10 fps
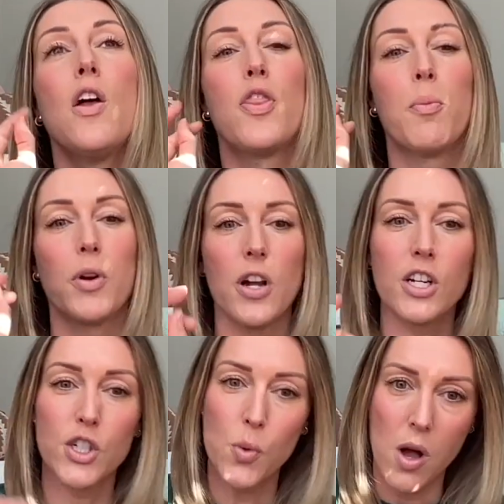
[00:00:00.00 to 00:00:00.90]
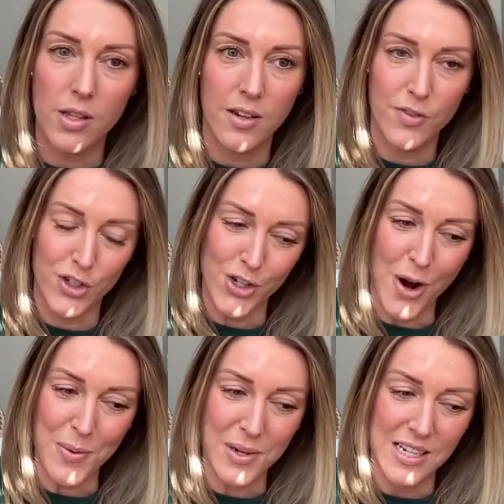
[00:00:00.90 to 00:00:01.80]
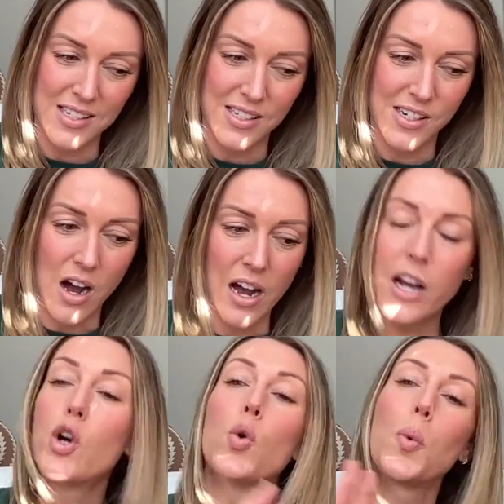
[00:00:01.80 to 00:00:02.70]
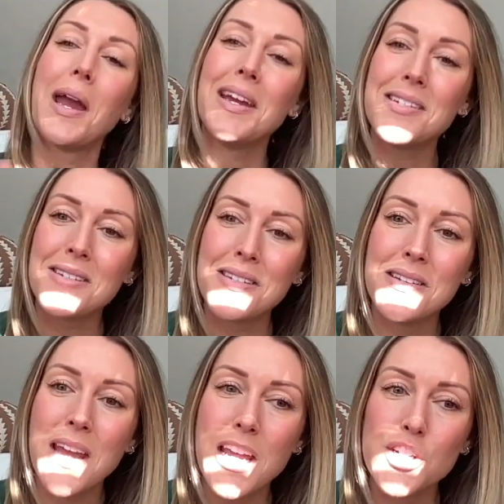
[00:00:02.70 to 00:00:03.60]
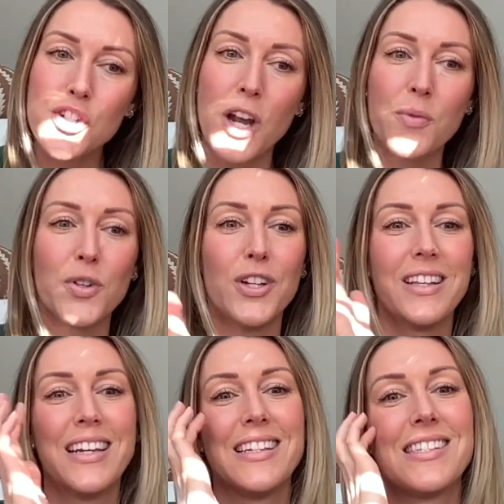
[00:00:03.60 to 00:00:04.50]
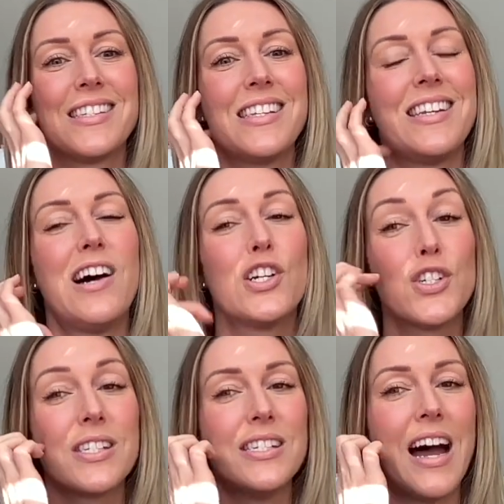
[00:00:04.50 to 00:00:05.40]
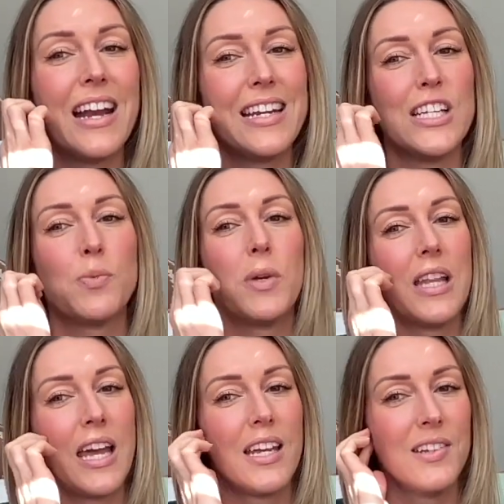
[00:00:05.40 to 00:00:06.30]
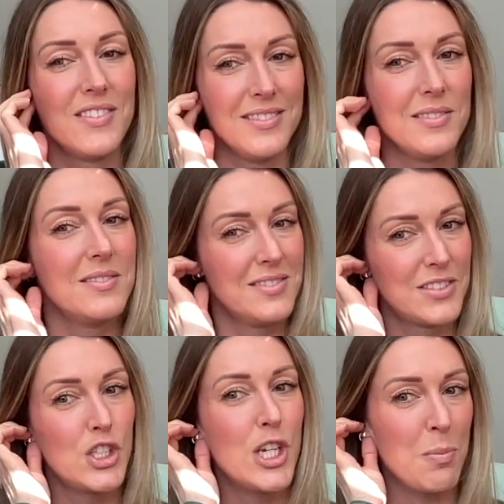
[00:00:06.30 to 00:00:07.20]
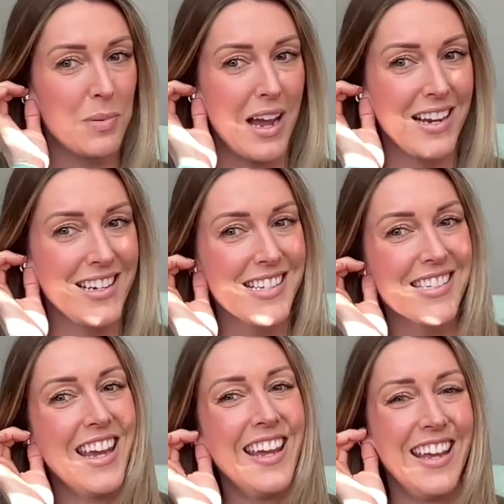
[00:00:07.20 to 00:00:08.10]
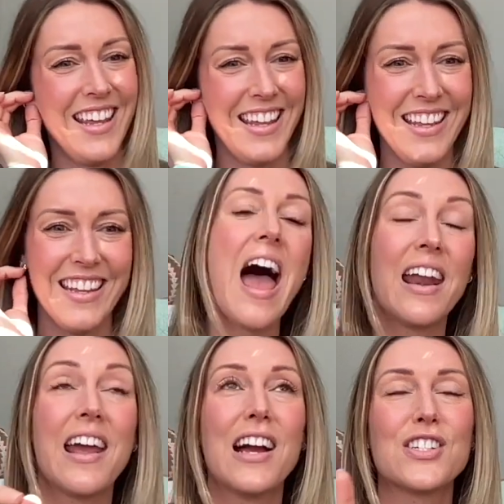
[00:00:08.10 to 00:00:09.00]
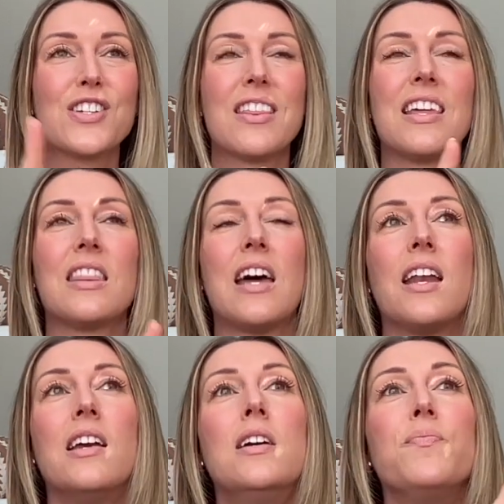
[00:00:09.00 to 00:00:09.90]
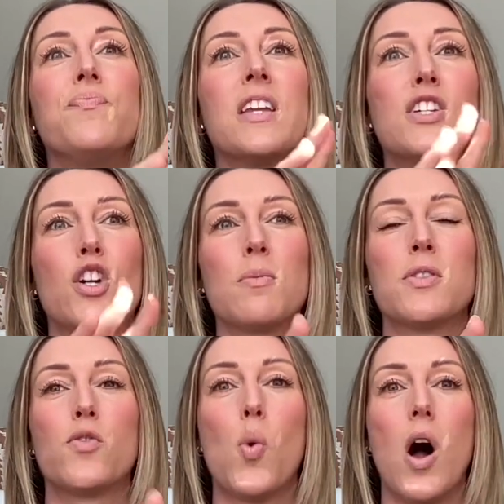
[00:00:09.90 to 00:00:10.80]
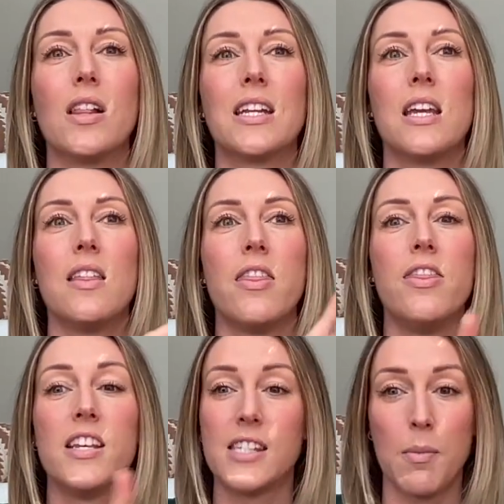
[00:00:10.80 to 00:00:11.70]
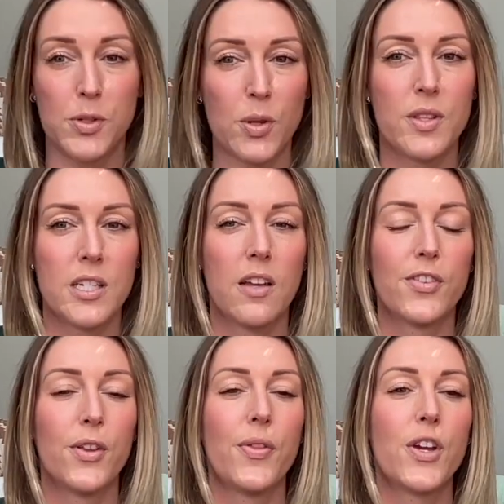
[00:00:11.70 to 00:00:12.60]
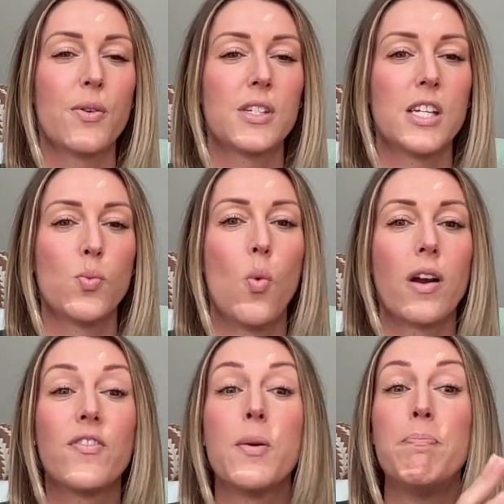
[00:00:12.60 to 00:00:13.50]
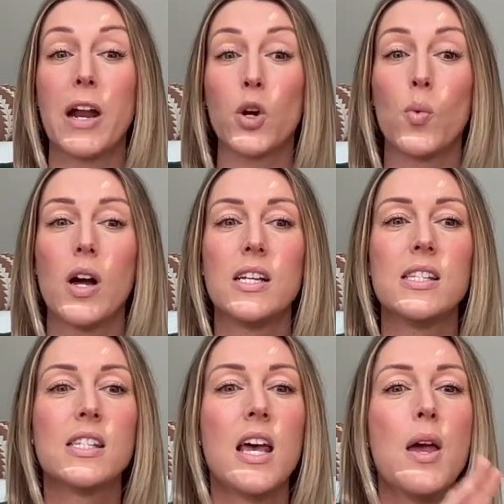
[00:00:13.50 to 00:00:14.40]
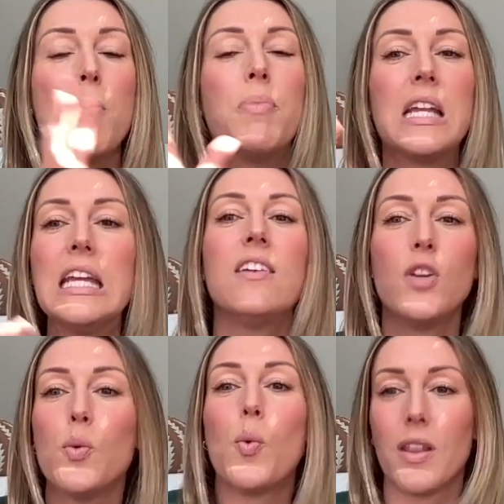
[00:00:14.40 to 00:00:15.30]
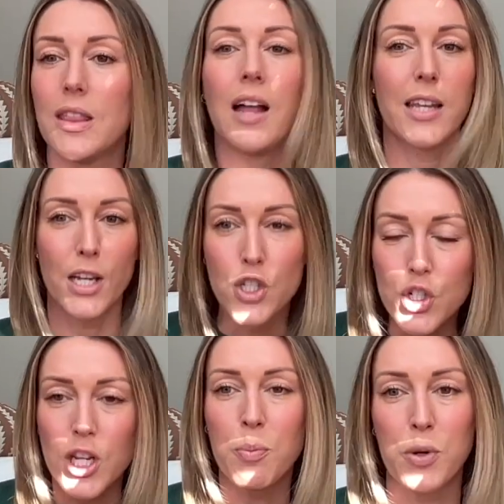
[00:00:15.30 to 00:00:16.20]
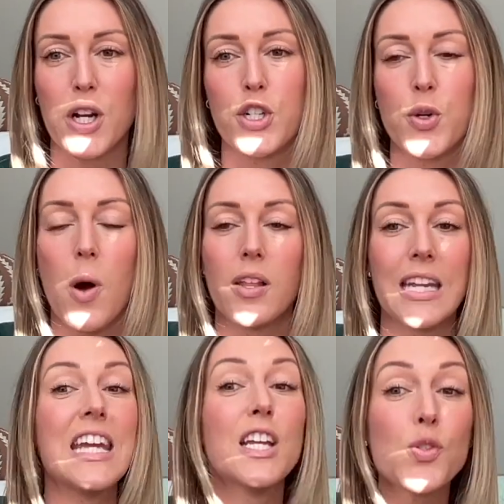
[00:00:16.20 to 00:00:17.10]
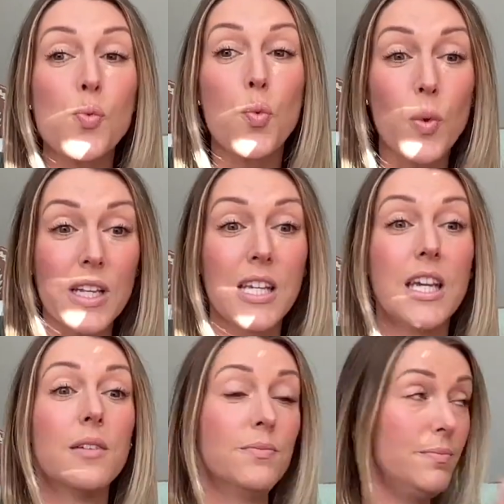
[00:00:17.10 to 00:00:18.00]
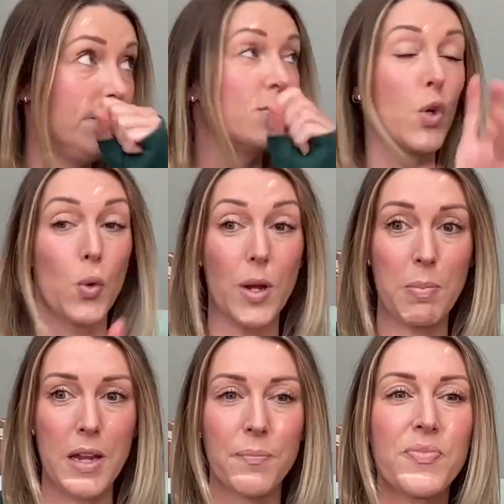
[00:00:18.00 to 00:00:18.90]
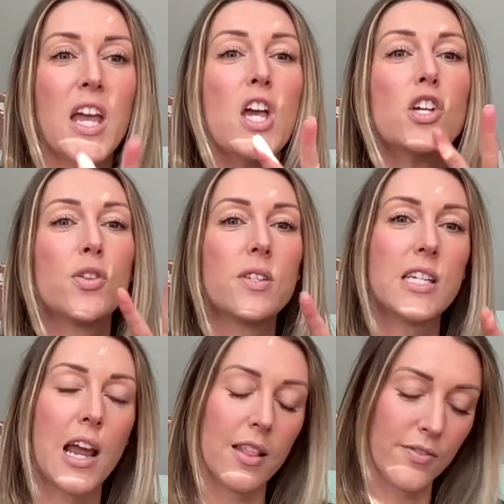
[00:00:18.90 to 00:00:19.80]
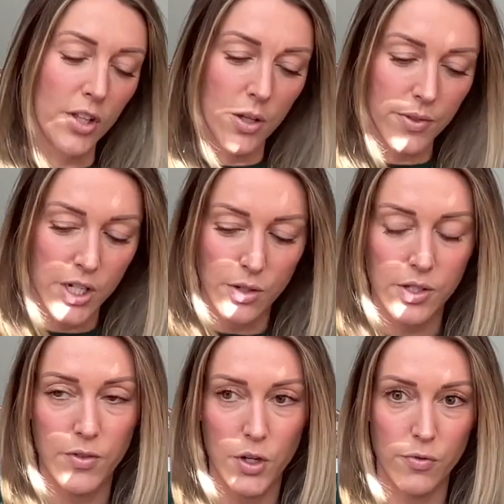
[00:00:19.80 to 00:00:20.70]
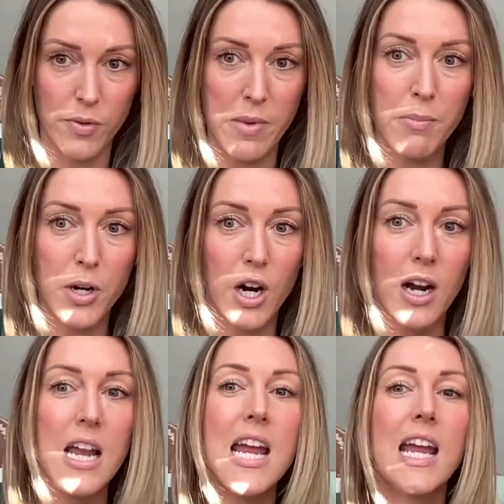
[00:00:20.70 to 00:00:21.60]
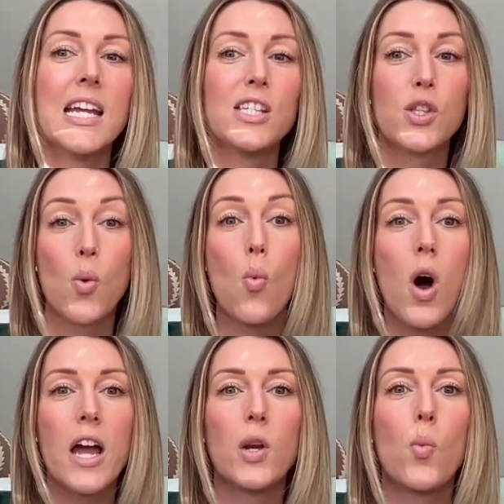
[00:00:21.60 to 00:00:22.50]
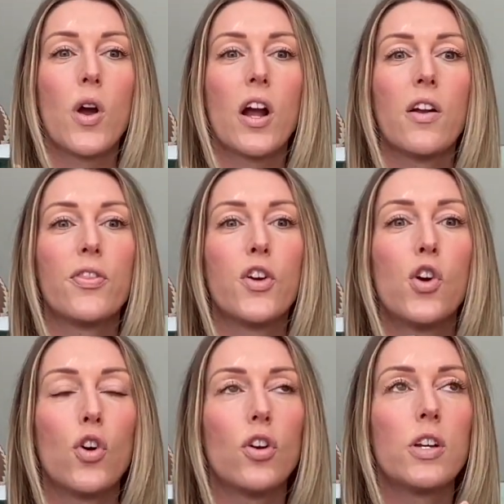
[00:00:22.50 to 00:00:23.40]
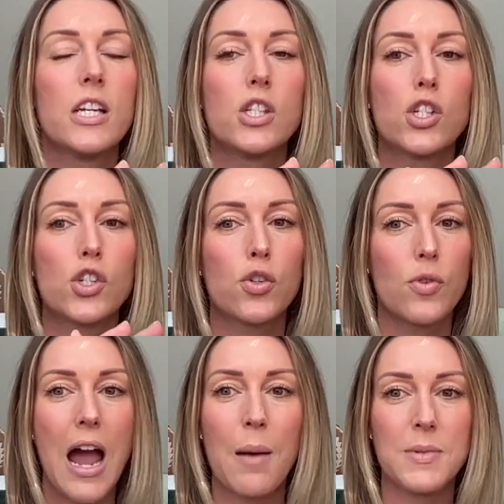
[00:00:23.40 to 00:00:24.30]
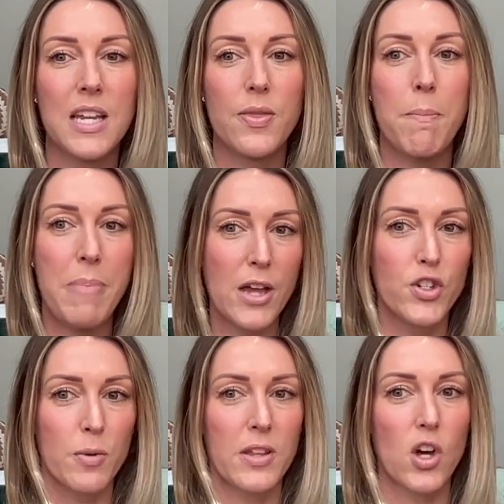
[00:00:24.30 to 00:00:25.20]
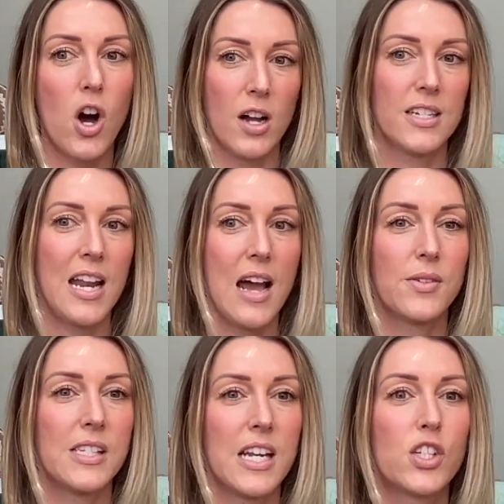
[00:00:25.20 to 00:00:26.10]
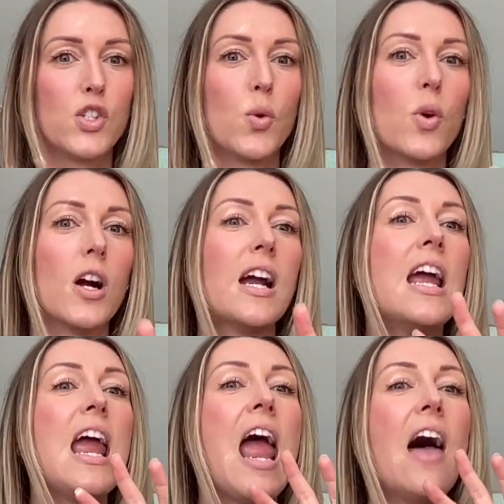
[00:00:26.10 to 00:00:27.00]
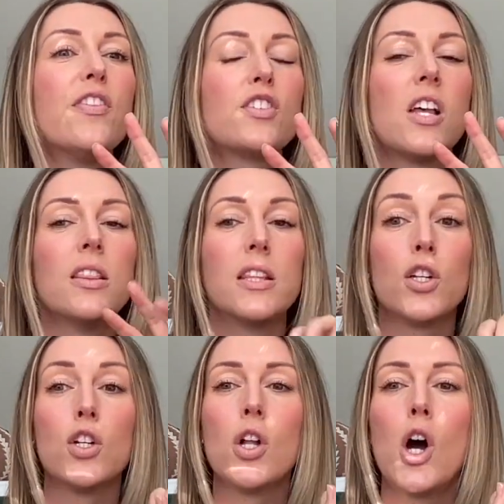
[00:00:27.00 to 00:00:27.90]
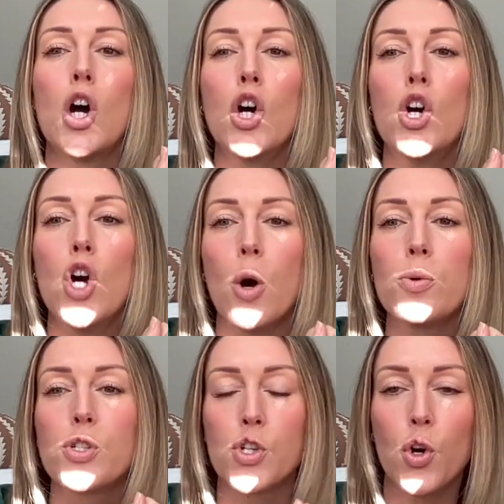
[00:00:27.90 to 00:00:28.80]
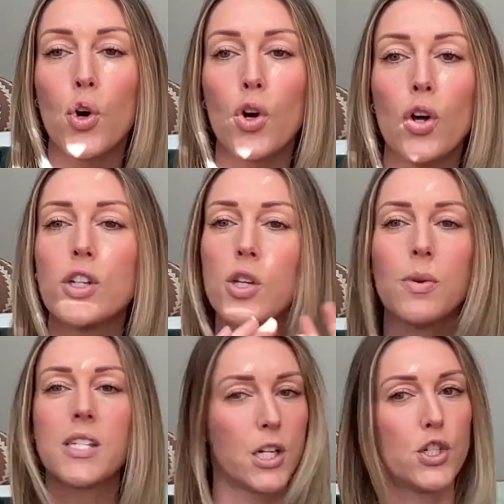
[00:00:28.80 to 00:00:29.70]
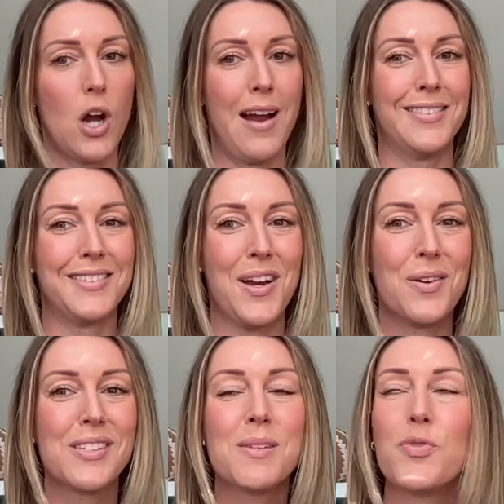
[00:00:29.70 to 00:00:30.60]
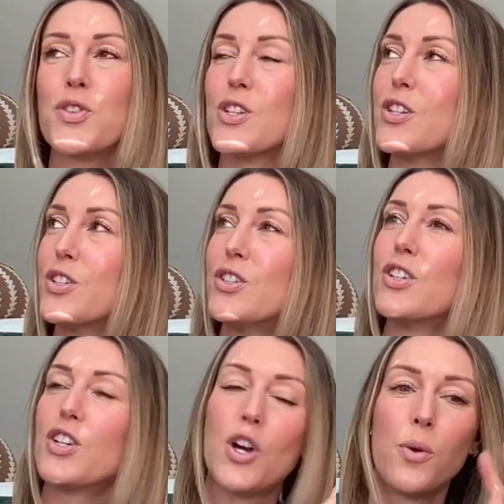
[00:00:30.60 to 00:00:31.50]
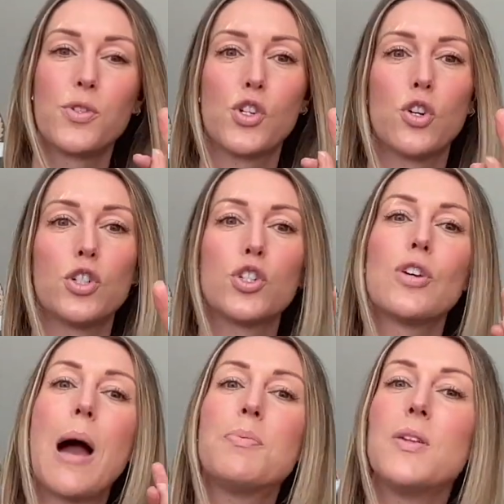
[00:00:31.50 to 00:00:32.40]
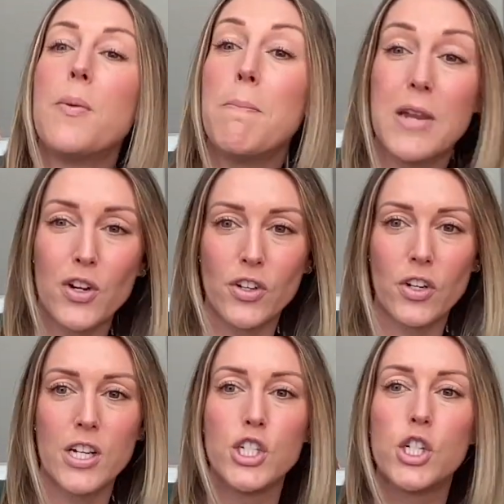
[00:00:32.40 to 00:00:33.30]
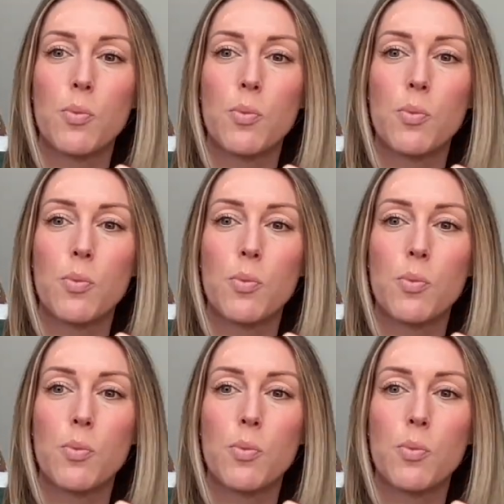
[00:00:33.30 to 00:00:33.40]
the production quality of the show is not great in general. It's not just 90s, but like cheap 90s. And I actually think that in terms of quality, this episode, The Tale of the Lonely Ghost, is one of the better ones. But even with that, like, cheap production quality, it is really creepy. So The Tale of the Lonely Ghost, if you don't remember, is the one where the girl gets trapped in the bedroom at the haunted house next door, and there's a little ghost girl. It's always like a child ghost. There's a little ghost girl trapped in the mirror, and she